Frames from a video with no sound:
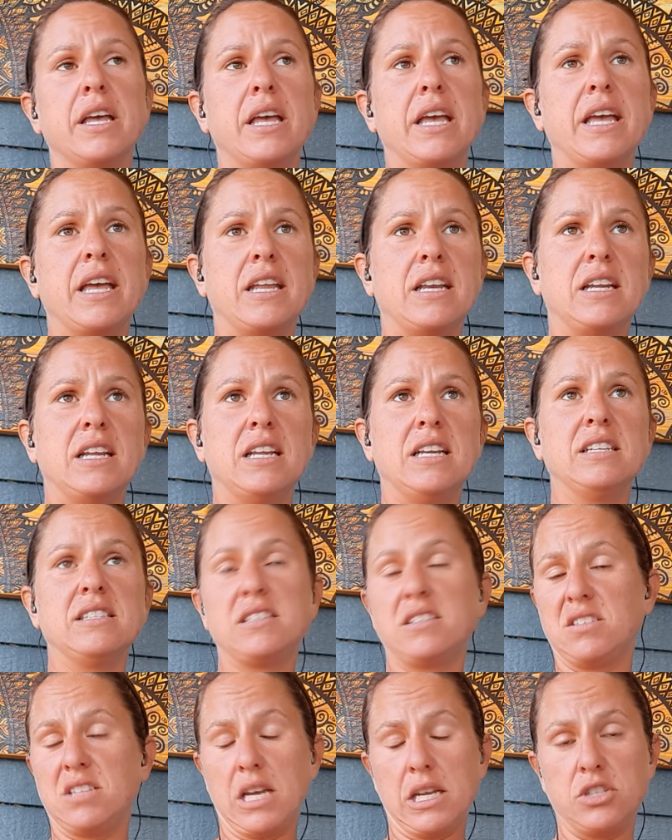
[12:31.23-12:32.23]
And it is
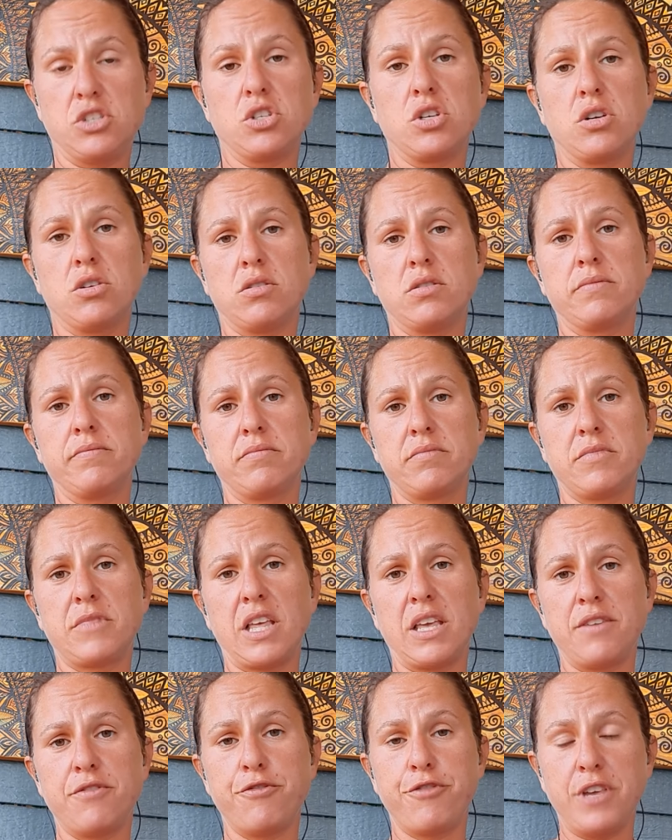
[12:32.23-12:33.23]
intentional.
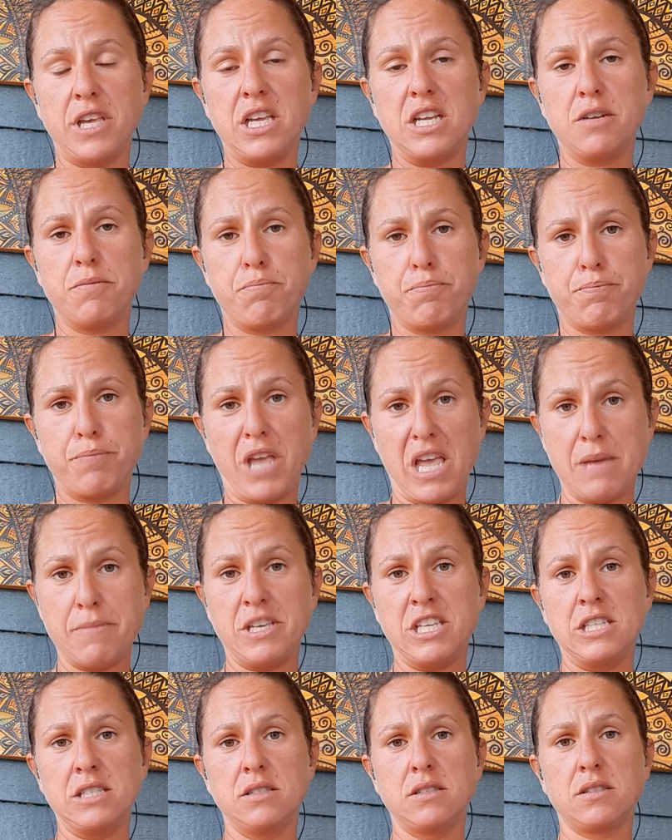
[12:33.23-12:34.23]
They feed
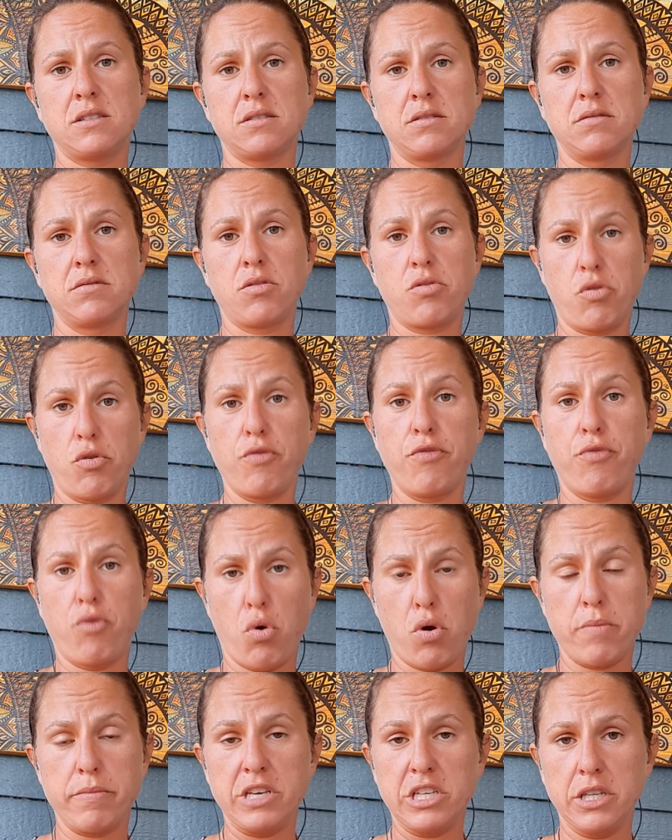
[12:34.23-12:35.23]
babies through
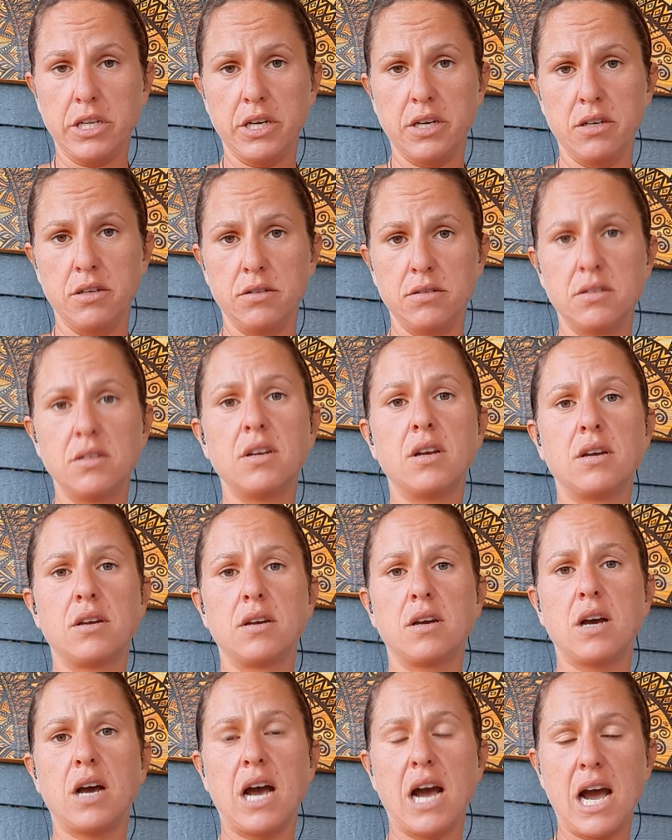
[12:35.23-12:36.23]
formula
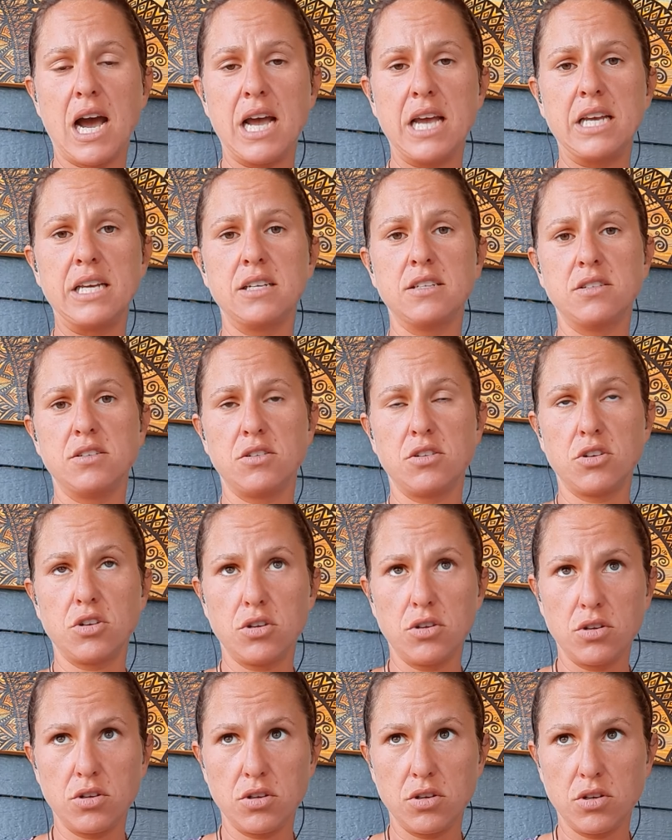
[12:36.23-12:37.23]
high
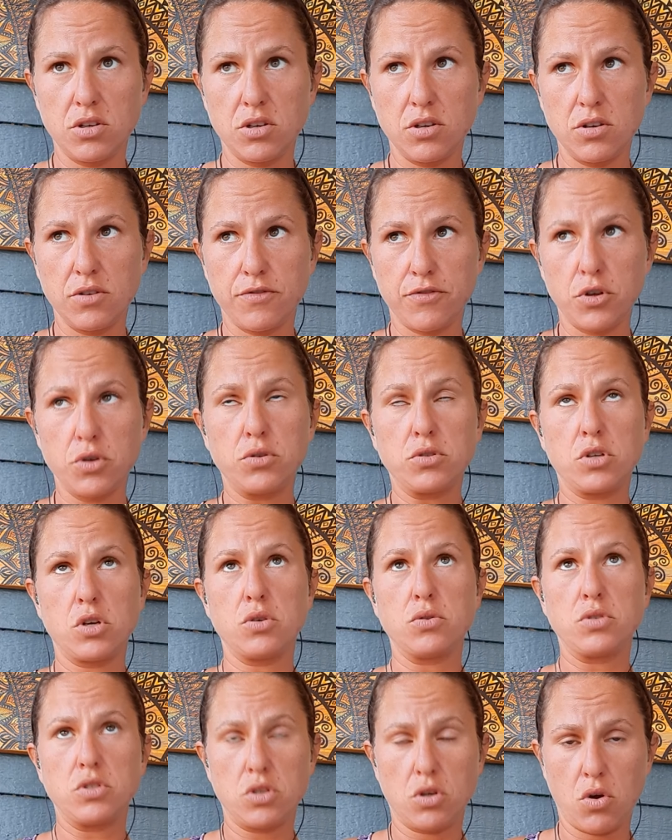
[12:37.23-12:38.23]

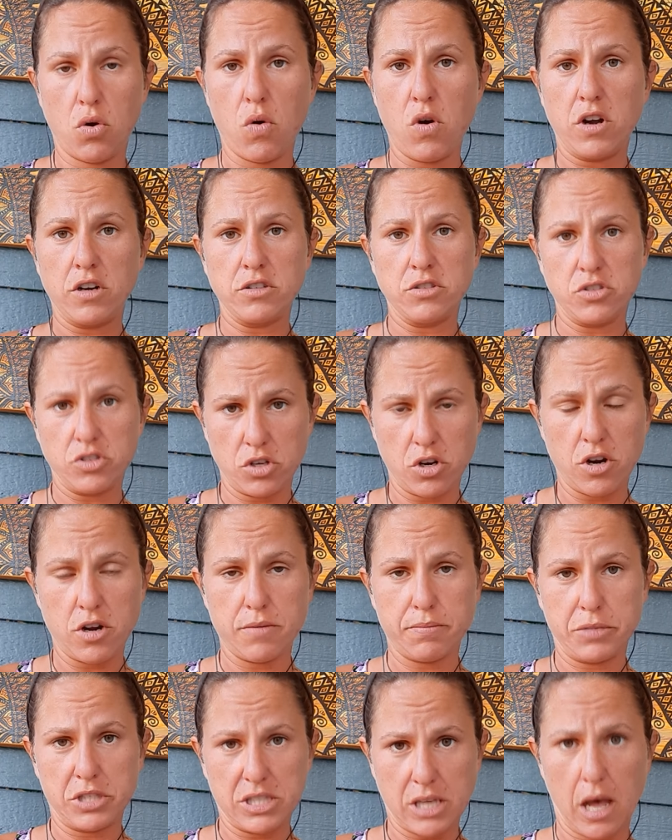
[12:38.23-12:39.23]
fructose corn syrup
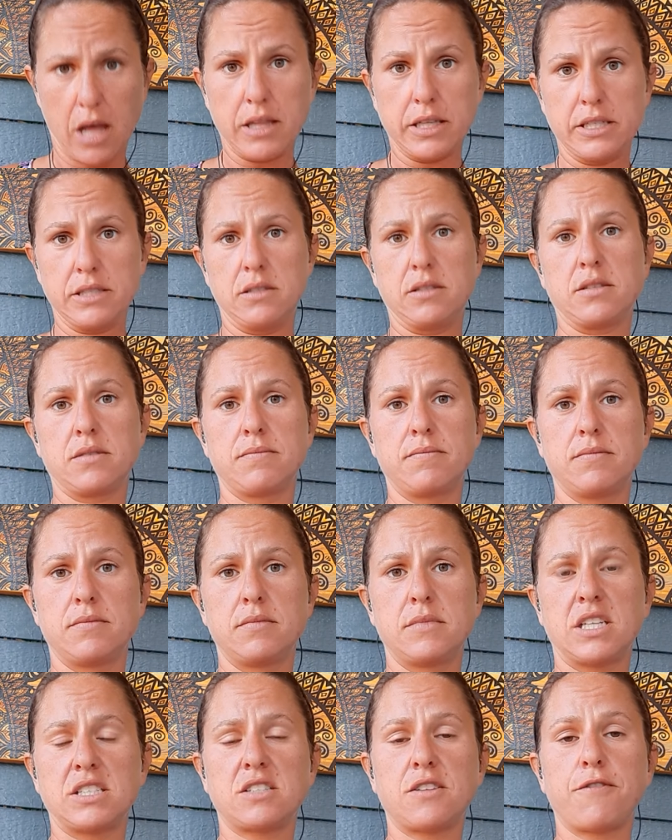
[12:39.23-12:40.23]
solids.
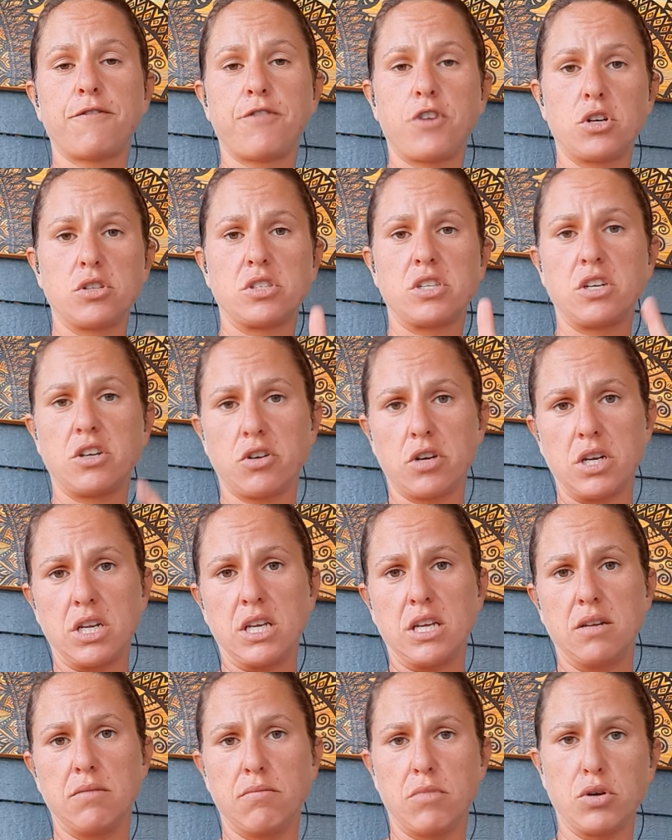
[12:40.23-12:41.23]
That's the first
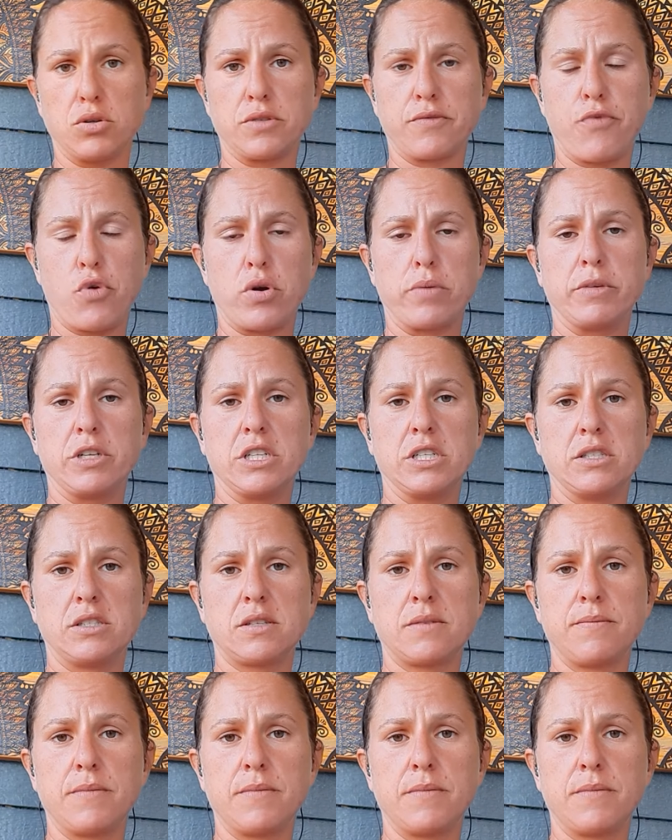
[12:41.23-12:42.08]
ingredient in most formulas.